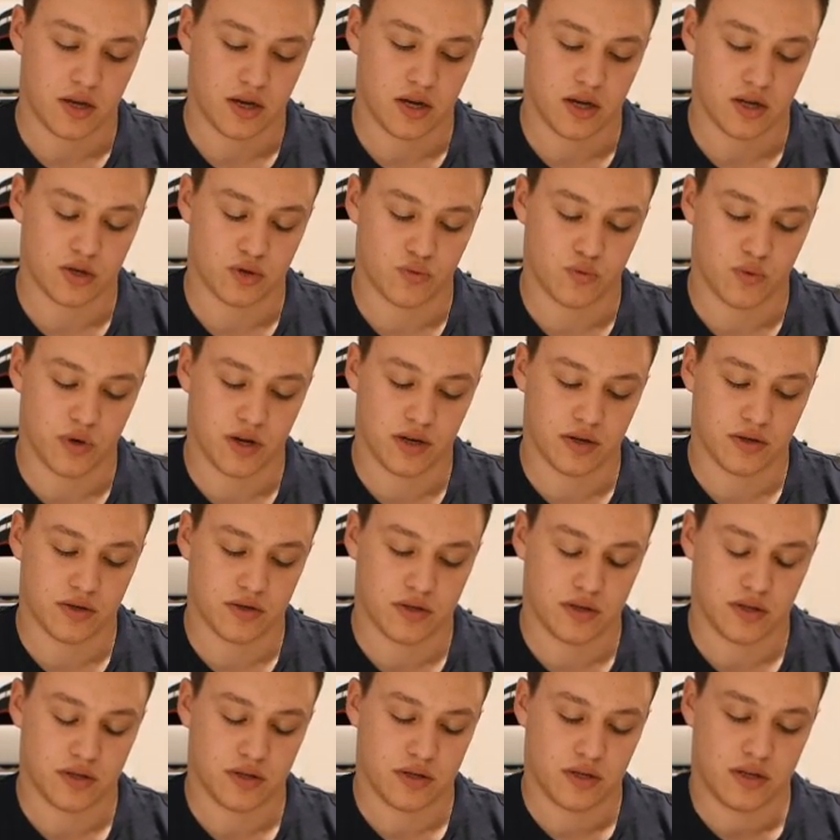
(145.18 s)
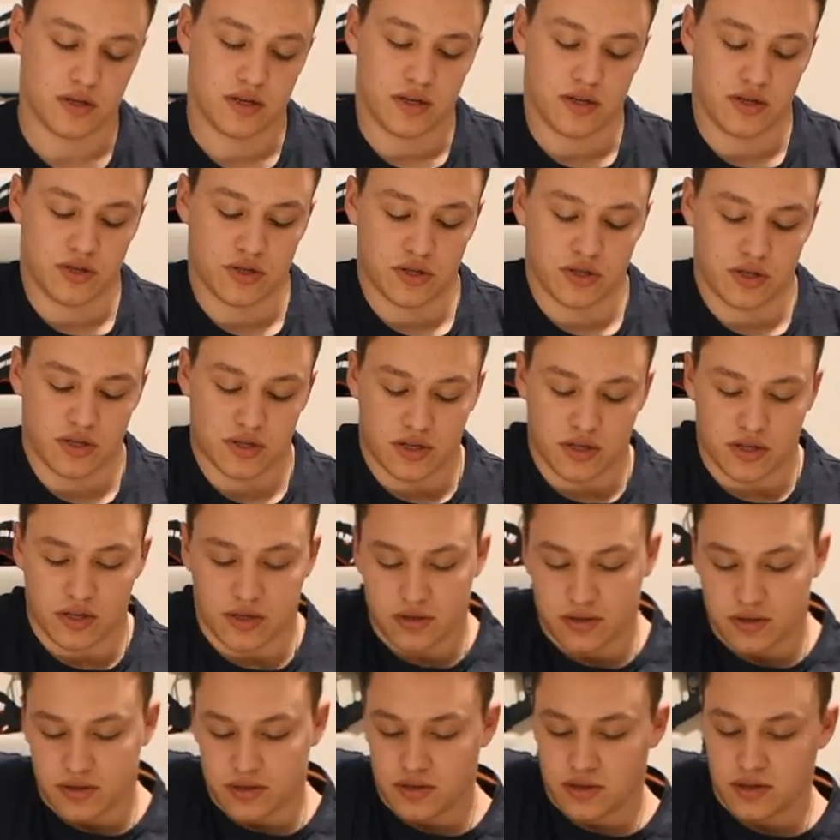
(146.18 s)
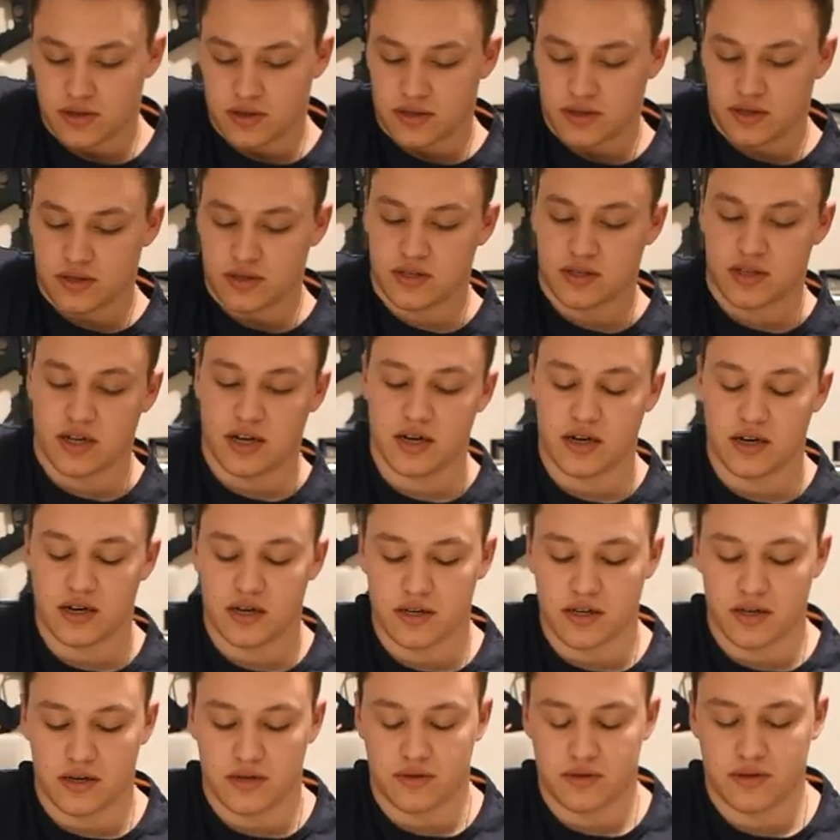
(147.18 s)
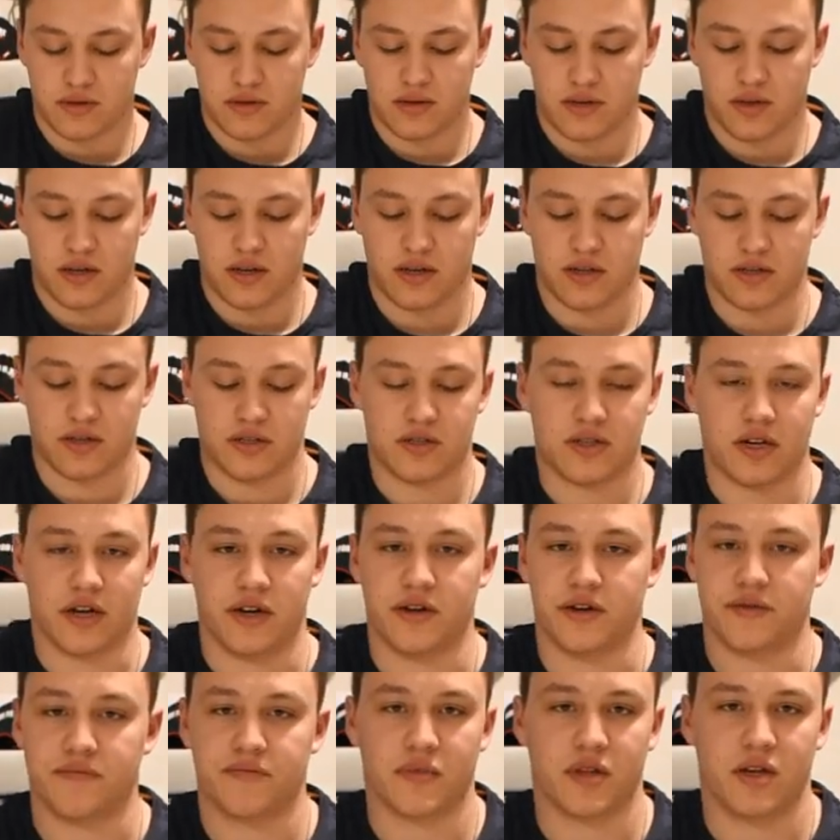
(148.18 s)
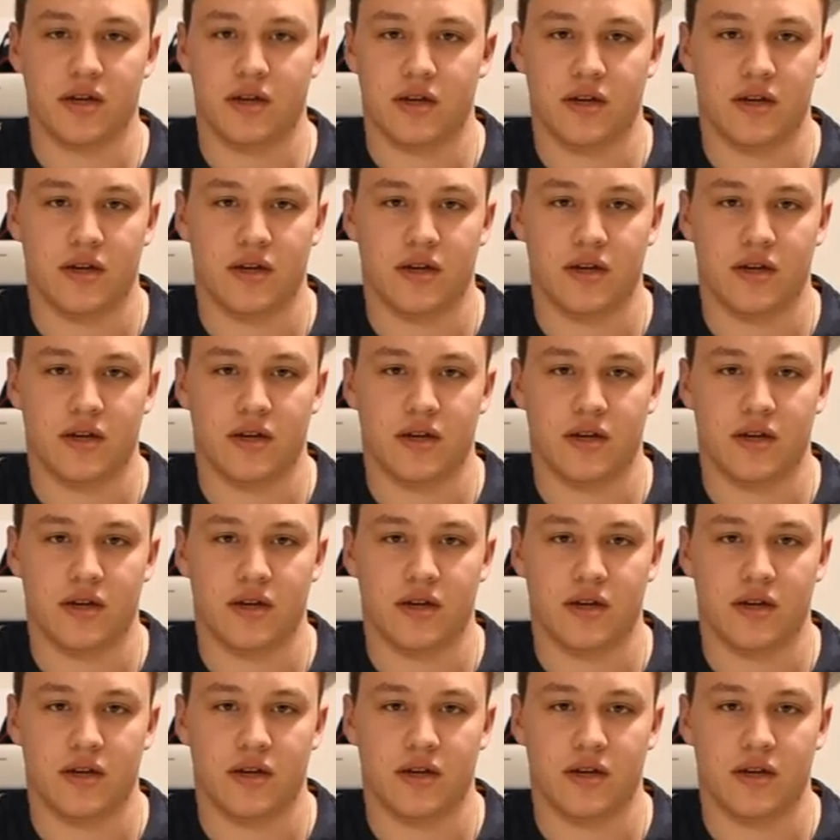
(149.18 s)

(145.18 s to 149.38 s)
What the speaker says: as well, and you're just going to slide it on in and just tighten it.